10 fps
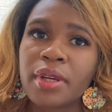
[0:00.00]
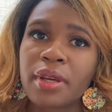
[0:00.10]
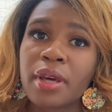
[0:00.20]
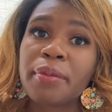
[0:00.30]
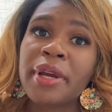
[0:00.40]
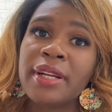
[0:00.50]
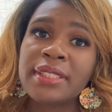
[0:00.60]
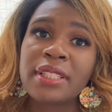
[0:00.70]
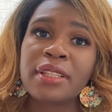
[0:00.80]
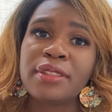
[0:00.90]

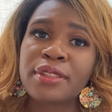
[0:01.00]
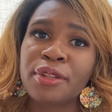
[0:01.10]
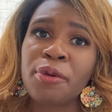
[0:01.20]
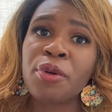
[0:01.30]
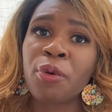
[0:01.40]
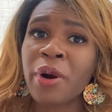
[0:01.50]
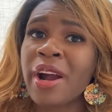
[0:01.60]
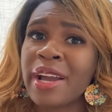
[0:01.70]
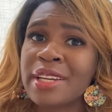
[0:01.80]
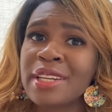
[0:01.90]
Comparison can skew your
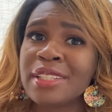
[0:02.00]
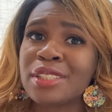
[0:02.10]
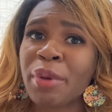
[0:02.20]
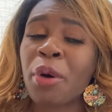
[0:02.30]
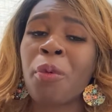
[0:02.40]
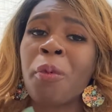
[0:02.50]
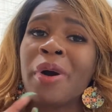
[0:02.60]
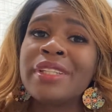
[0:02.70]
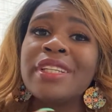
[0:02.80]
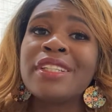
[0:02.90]
ideas about
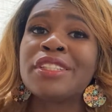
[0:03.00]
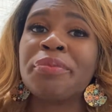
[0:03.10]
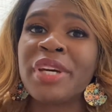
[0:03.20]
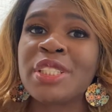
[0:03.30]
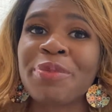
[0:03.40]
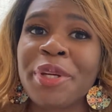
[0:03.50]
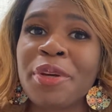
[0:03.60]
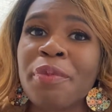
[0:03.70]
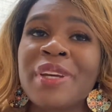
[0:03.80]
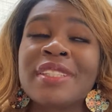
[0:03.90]
what is best for
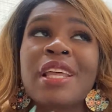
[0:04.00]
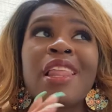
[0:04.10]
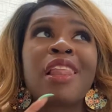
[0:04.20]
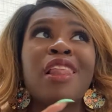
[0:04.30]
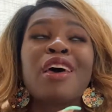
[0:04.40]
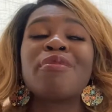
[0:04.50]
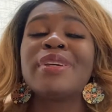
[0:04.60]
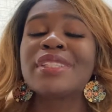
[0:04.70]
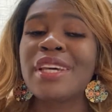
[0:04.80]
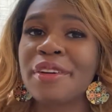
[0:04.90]
you, because let
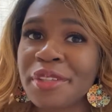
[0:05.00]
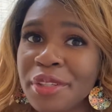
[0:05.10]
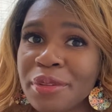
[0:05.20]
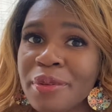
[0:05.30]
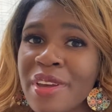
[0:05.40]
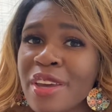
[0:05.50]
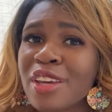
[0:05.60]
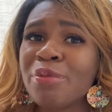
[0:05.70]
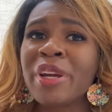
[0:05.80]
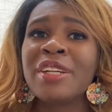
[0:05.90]
me tell you,
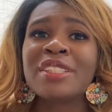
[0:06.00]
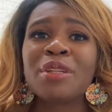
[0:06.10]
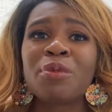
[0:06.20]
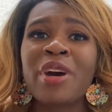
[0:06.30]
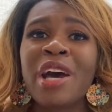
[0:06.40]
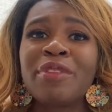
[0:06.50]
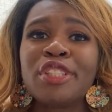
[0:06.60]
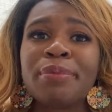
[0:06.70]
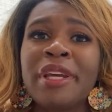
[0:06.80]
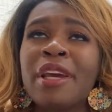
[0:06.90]
comparison will have you
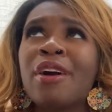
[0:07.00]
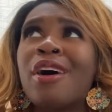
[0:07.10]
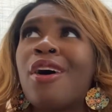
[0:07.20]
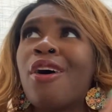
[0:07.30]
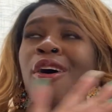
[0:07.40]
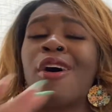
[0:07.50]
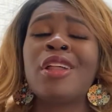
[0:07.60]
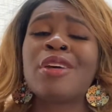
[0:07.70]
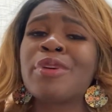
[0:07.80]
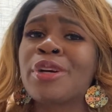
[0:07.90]
spending
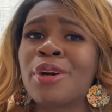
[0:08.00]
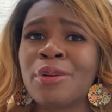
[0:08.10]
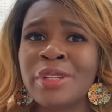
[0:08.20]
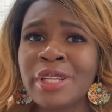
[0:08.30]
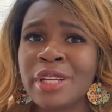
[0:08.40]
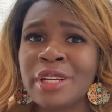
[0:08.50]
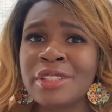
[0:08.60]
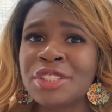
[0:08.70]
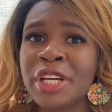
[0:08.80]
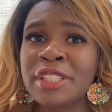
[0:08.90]
all of your golden
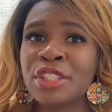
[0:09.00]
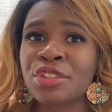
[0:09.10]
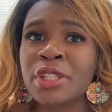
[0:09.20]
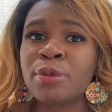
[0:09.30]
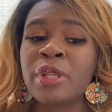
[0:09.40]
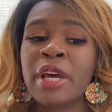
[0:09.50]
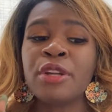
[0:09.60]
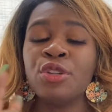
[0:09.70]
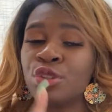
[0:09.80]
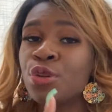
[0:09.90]
years chasing dreams
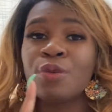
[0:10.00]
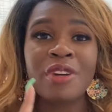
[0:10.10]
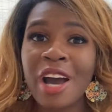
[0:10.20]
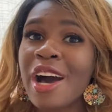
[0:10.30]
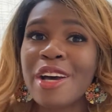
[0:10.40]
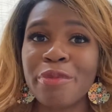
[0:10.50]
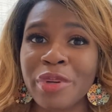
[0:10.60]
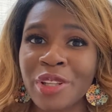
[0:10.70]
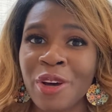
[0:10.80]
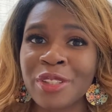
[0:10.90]
that do not
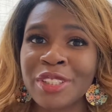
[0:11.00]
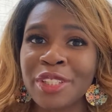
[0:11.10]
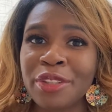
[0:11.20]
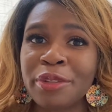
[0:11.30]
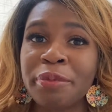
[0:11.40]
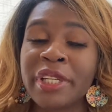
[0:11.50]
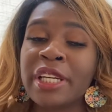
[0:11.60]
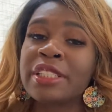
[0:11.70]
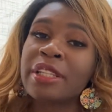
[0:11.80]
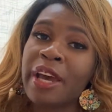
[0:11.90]
belong to you,
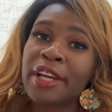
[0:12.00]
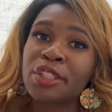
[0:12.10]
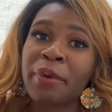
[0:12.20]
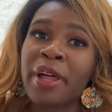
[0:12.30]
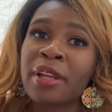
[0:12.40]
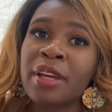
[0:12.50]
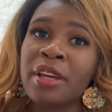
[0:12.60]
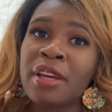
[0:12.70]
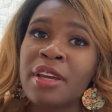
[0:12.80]
because in actuality,